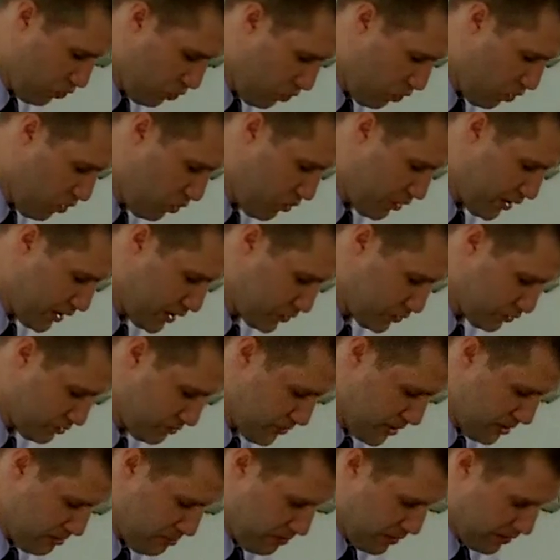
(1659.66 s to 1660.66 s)
always
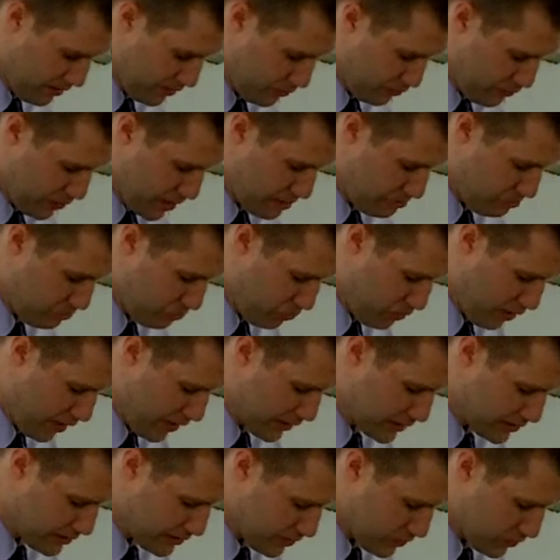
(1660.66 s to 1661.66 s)
remember the great
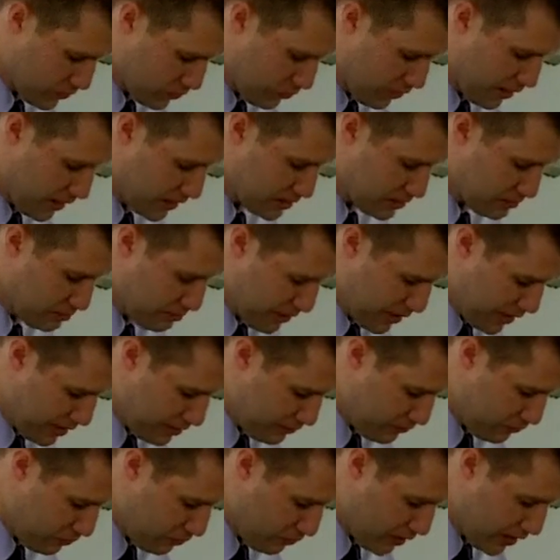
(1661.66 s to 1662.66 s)
price that Christ
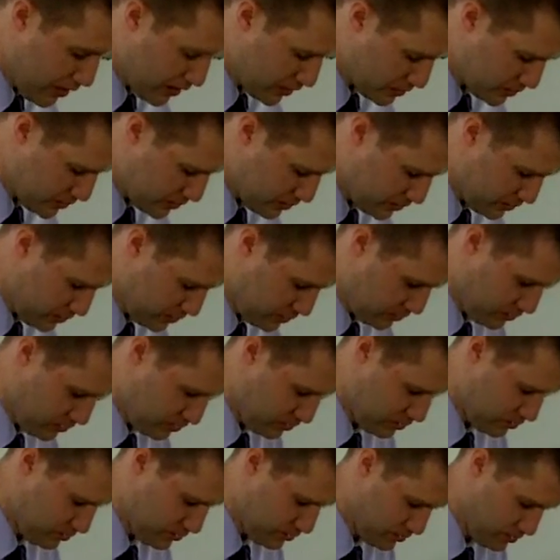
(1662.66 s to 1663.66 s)
paid for us.
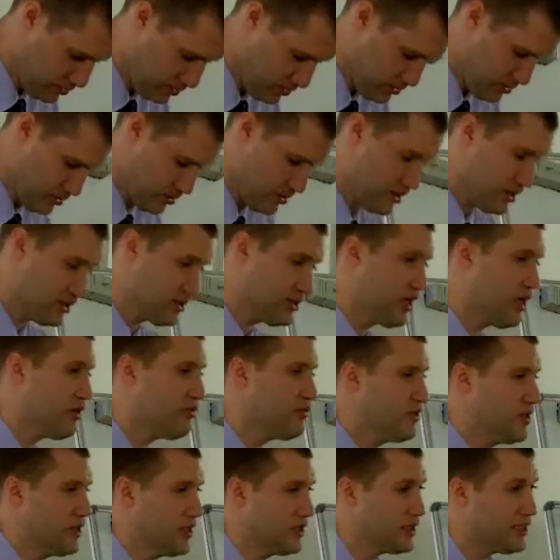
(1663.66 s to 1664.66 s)

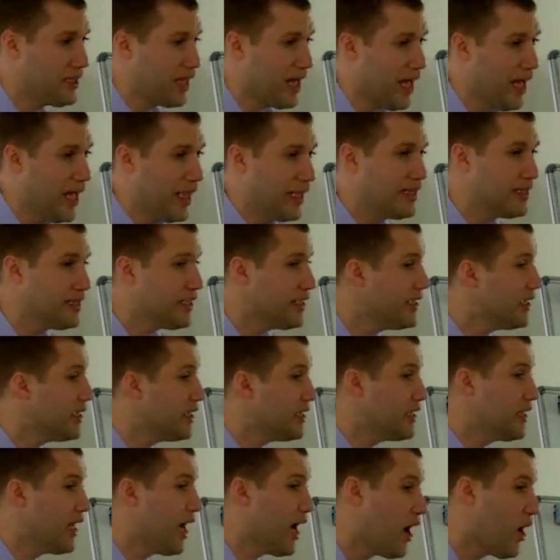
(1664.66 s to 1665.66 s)
Suffered and died
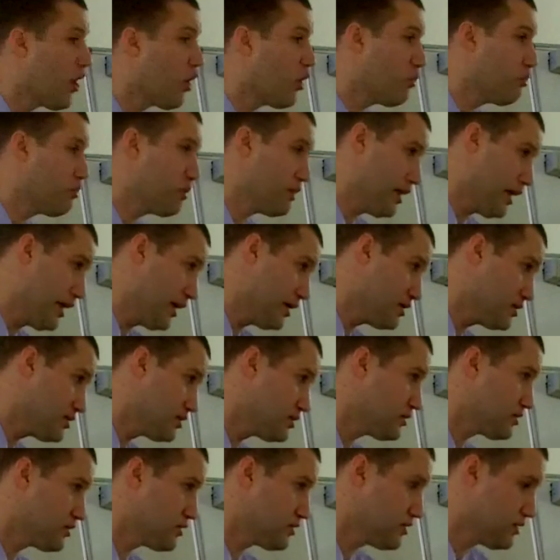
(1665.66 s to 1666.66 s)
in our
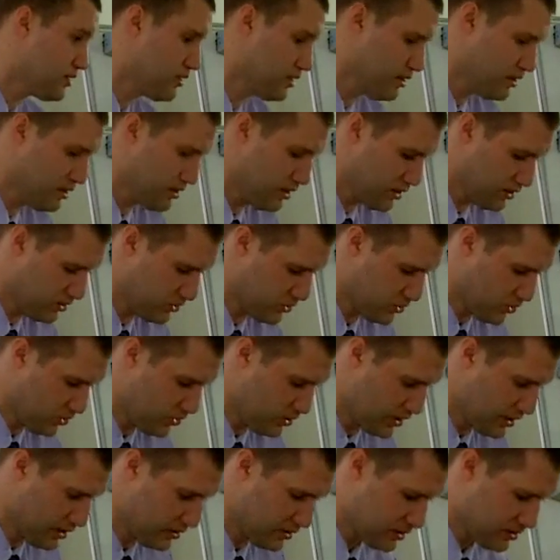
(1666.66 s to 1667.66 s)
place. And
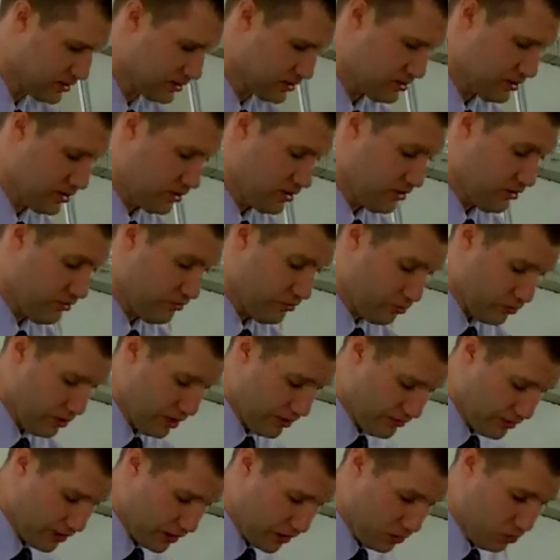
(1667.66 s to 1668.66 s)
so let's
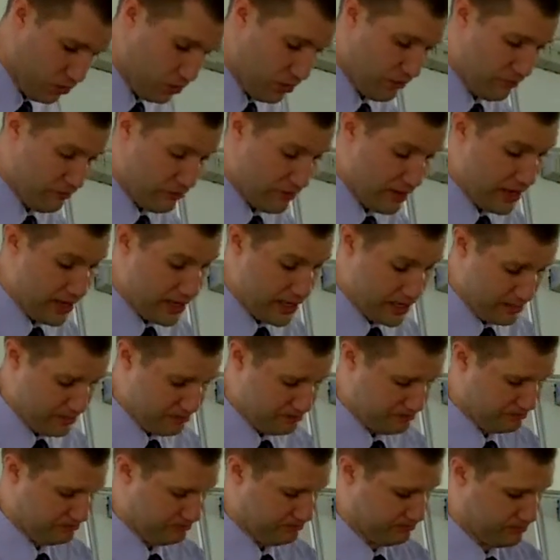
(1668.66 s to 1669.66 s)
forever glorify him
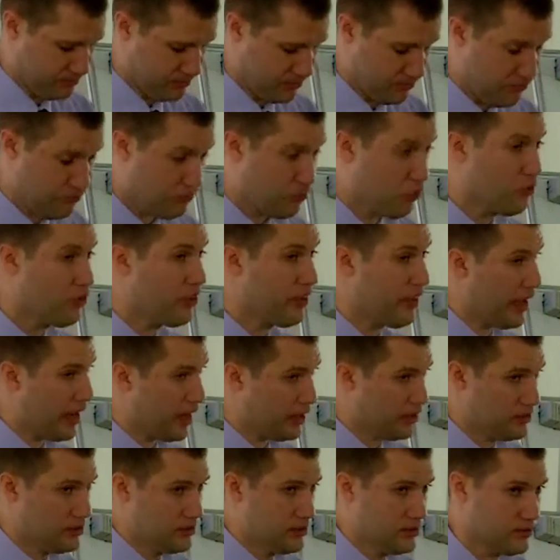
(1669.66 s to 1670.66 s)
for
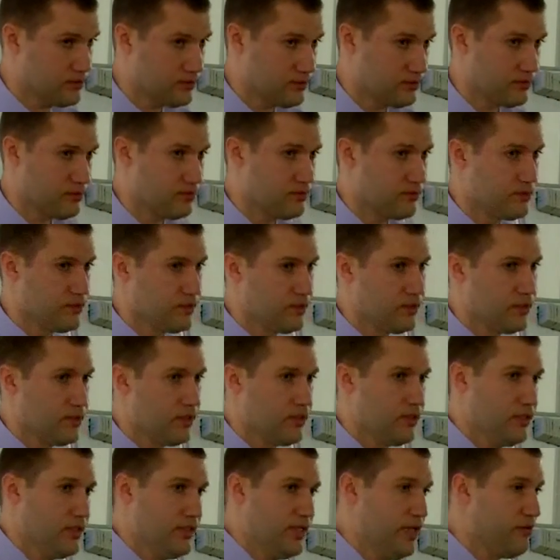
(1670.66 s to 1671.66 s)
that.
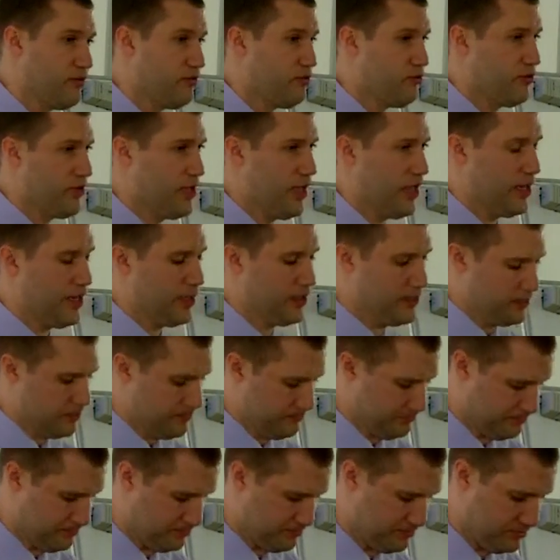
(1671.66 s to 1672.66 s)
Never forget it.
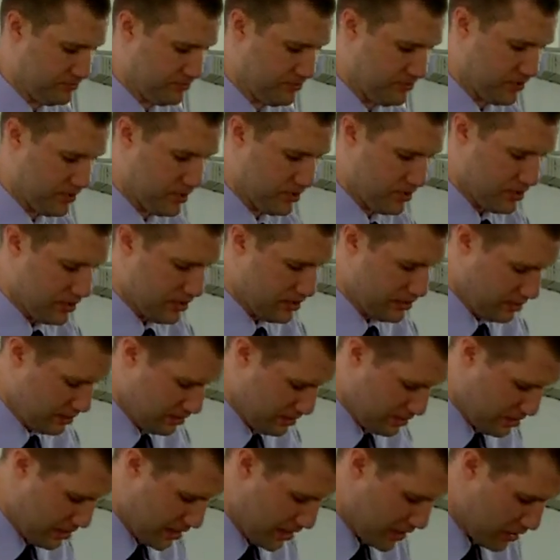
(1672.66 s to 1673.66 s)

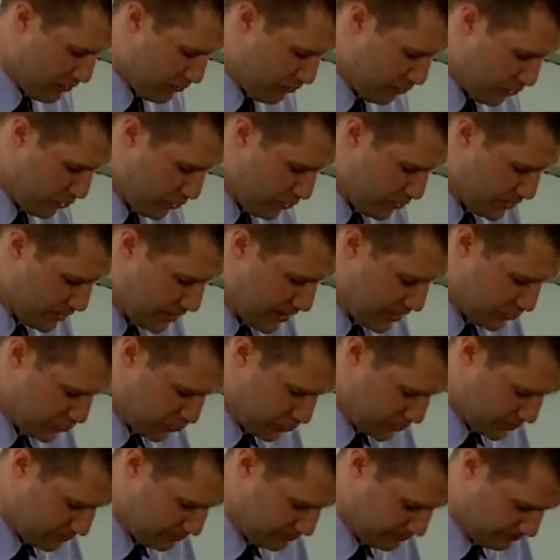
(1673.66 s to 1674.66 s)
Thank you for your
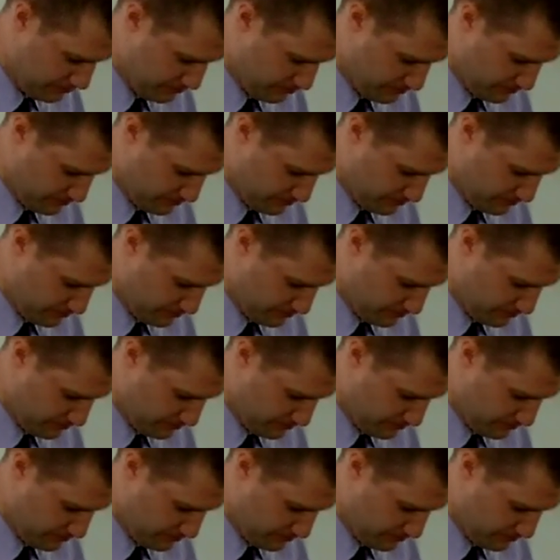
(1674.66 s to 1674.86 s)
attention.